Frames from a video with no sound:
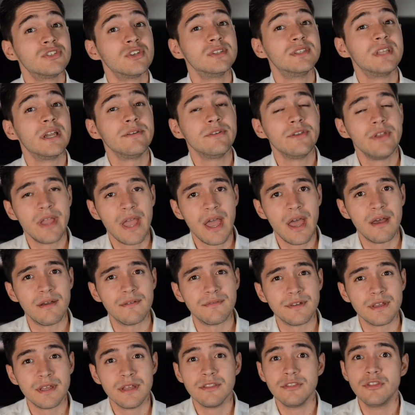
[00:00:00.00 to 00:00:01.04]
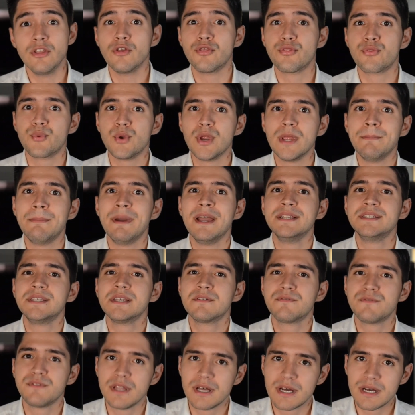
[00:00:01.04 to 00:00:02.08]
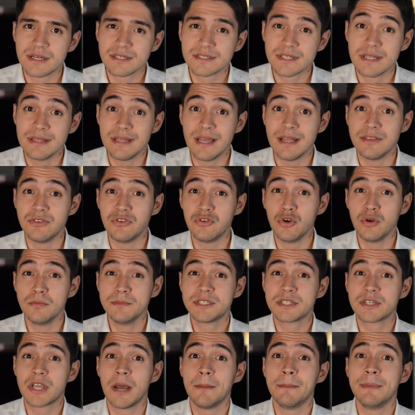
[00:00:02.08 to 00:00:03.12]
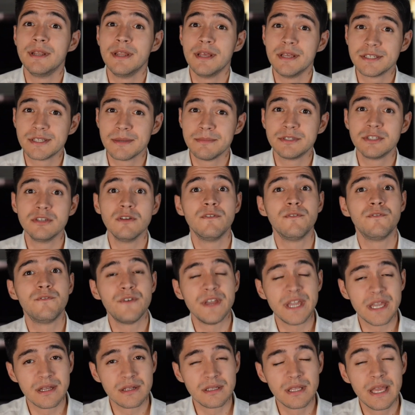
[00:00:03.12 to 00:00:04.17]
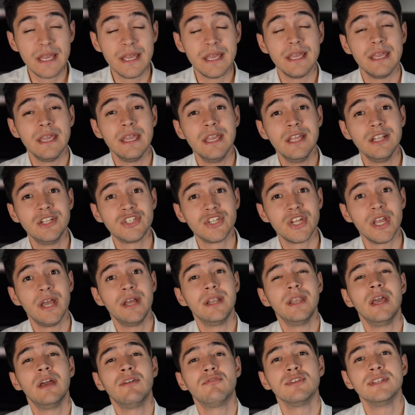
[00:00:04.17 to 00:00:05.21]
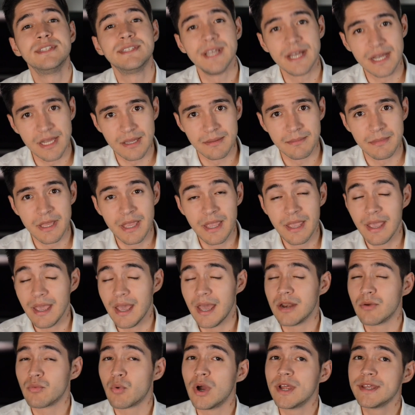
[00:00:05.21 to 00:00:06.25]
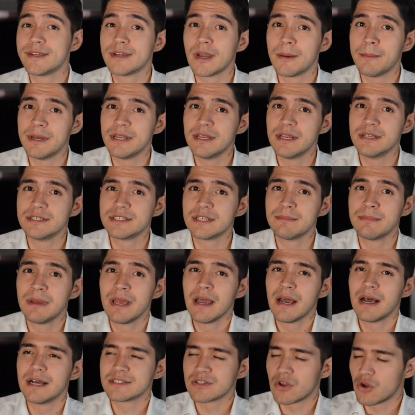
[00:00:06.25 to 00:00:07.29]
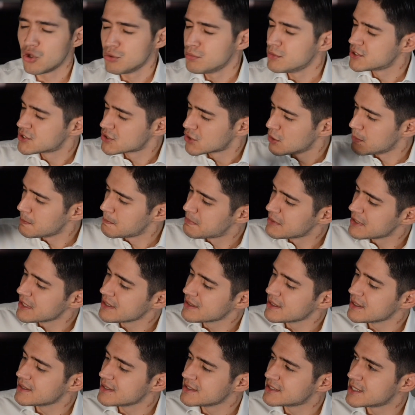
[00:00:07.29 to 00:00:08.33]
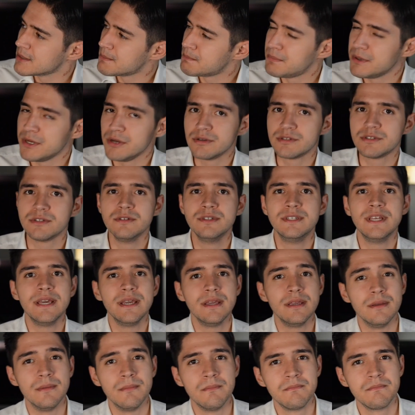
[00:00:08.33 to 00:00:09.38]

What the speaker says: there you have the three basic flaws that dooms communism to fail each and every time. and why communism has almost completely disappeared today.